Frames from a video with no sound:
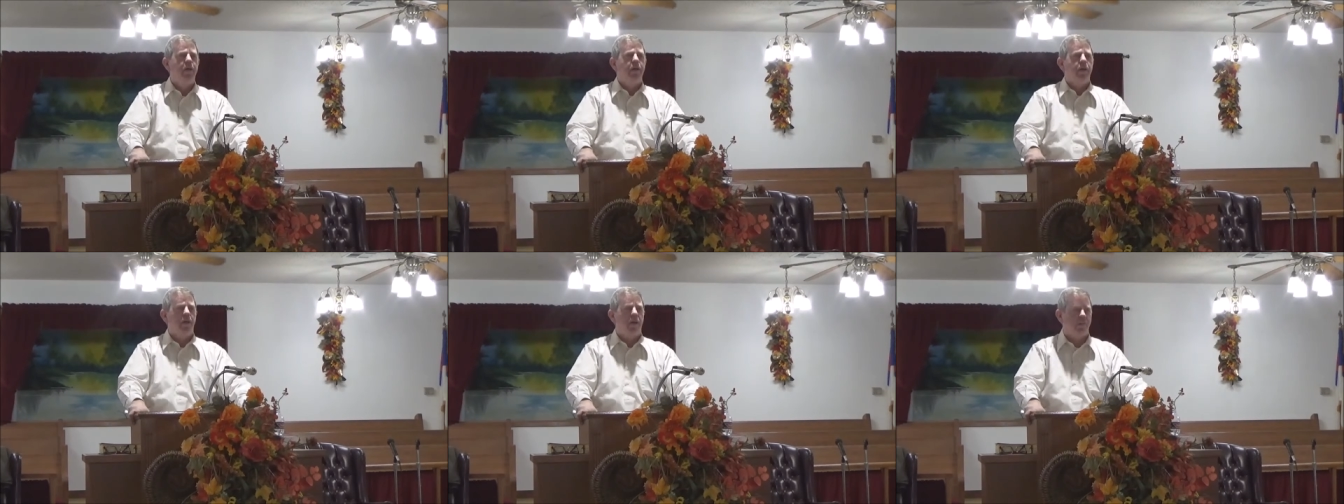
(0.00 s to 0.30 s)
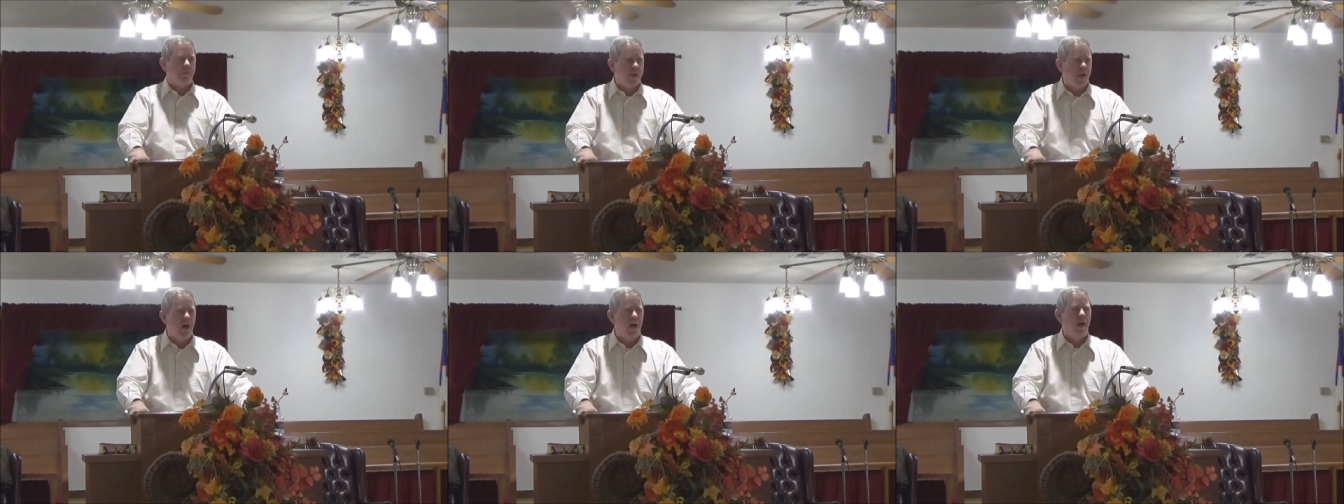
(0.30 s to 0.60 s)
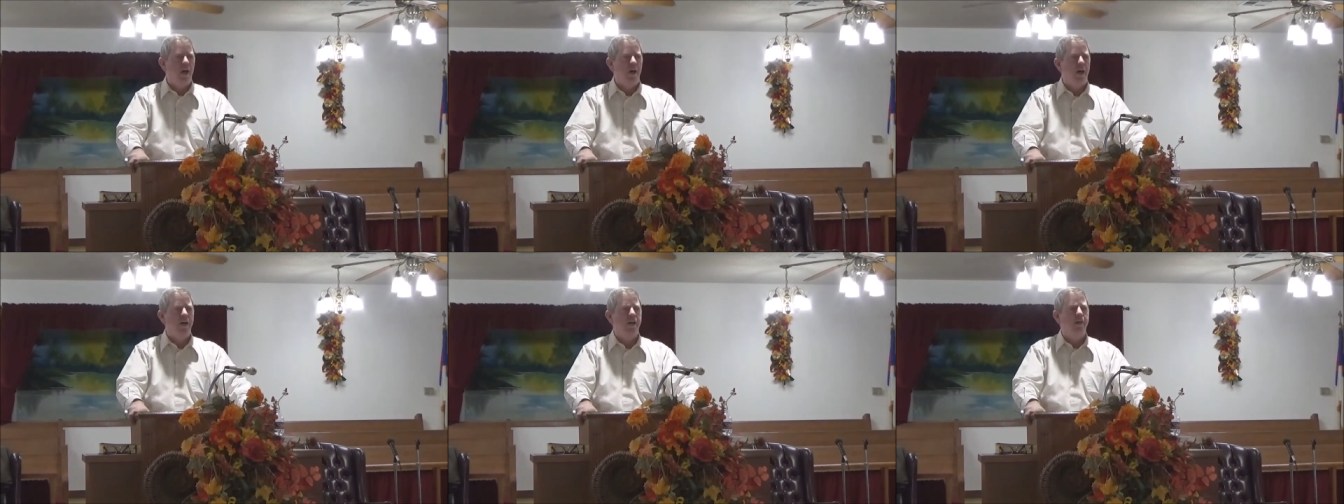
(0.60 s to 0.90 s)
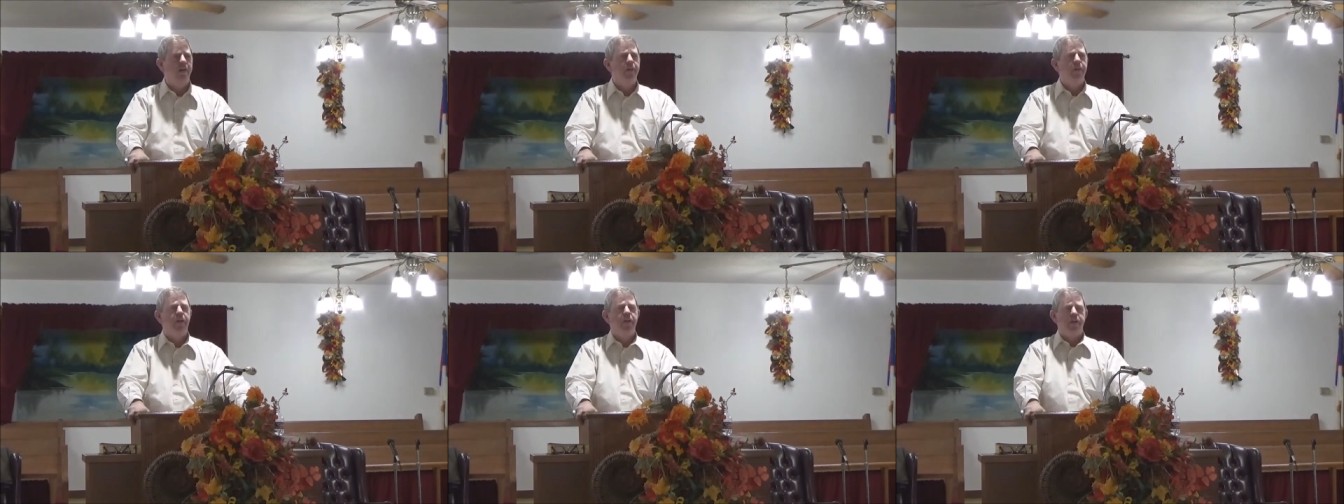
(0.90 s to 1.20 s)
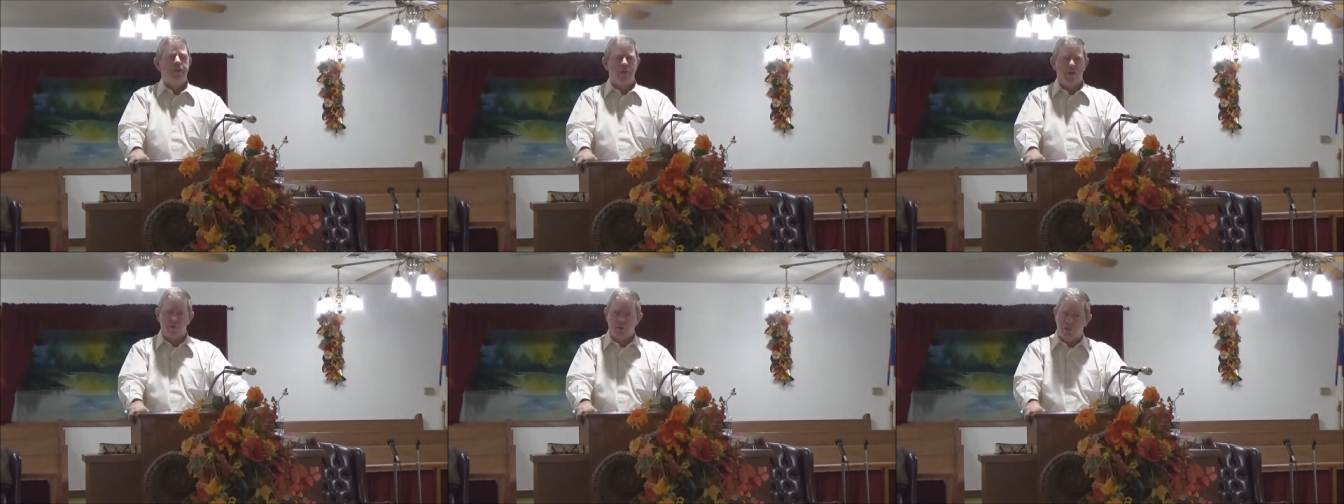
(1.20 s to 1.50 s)
of God.
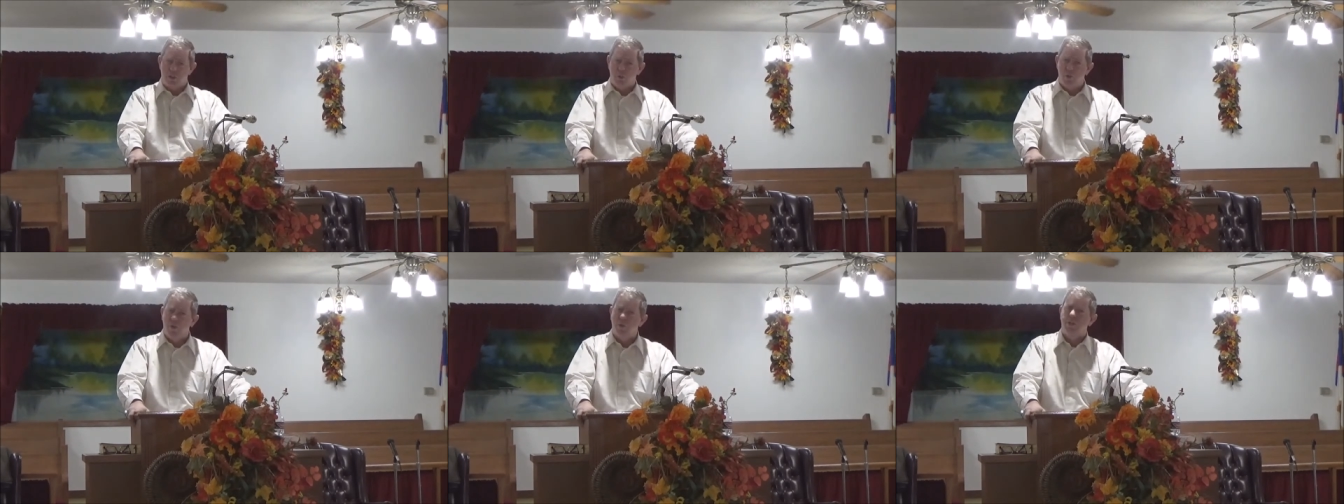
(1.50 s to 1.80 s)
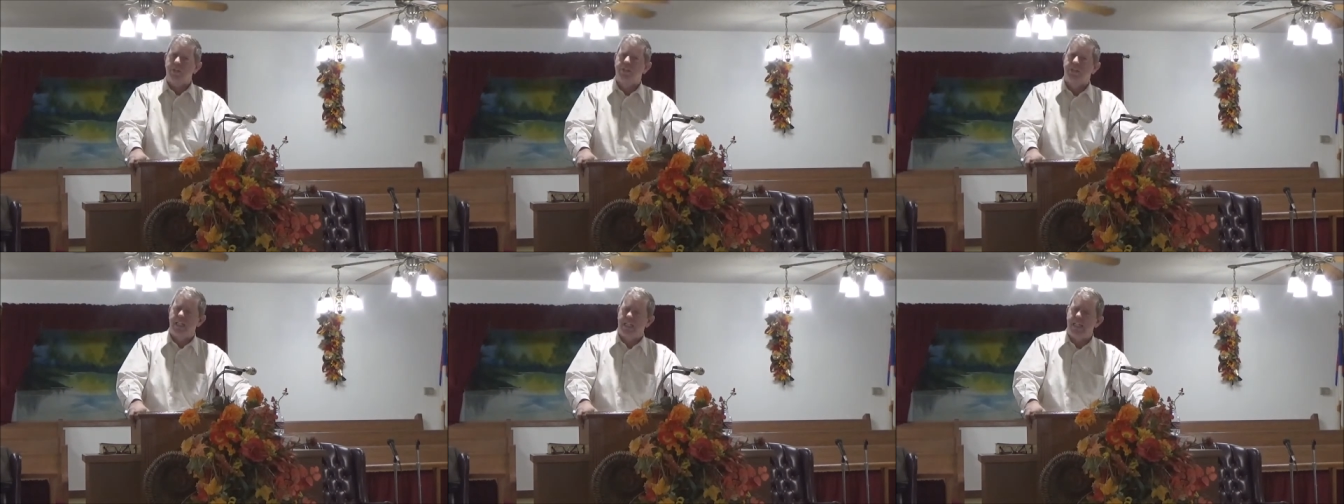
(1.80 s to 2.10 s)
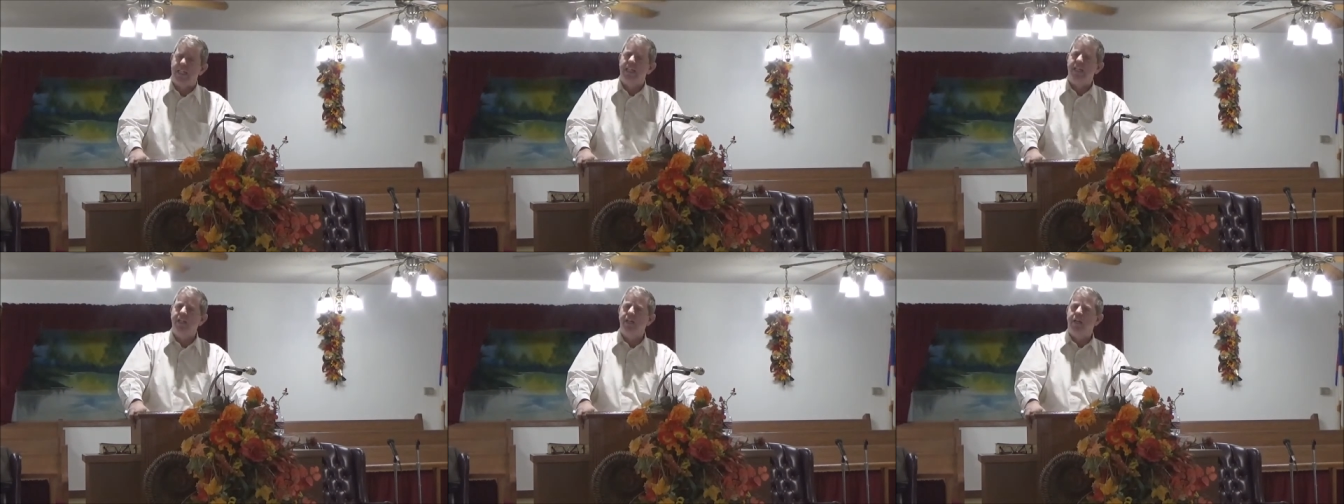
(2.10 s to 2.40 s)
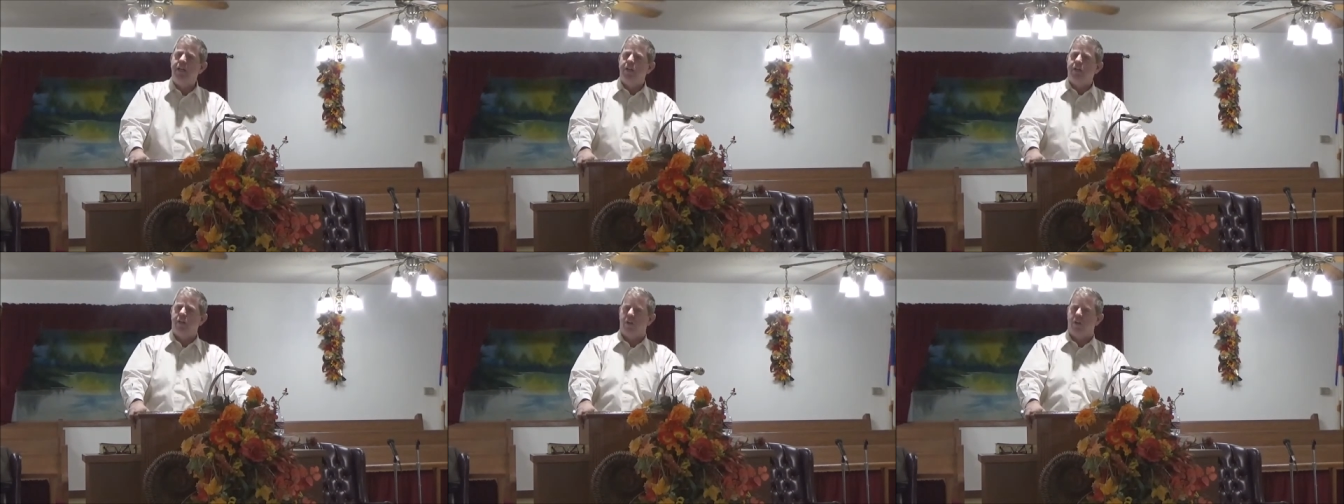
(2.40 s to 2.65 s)
Don't you want to see Amen.